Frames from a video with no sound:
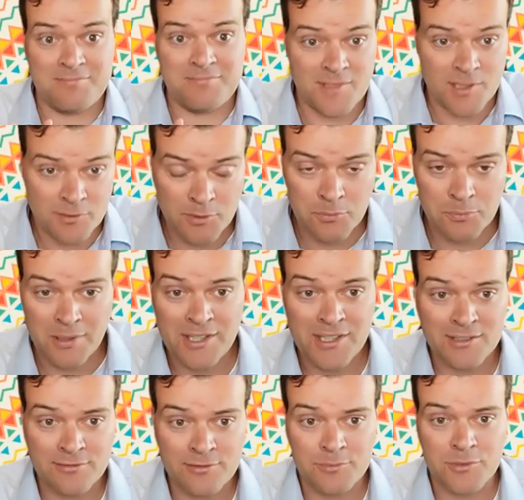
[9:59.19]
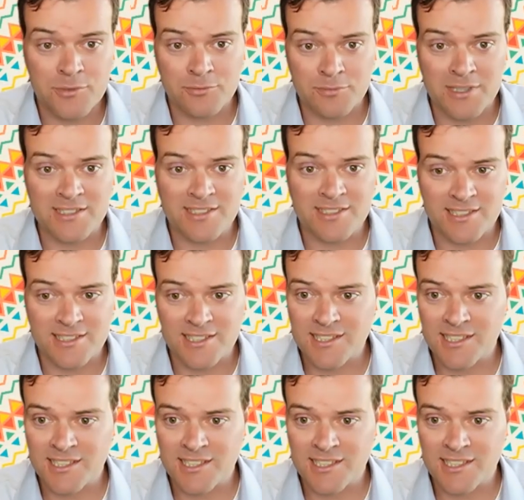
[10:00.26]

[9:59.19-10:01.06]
they will buy it from you basically,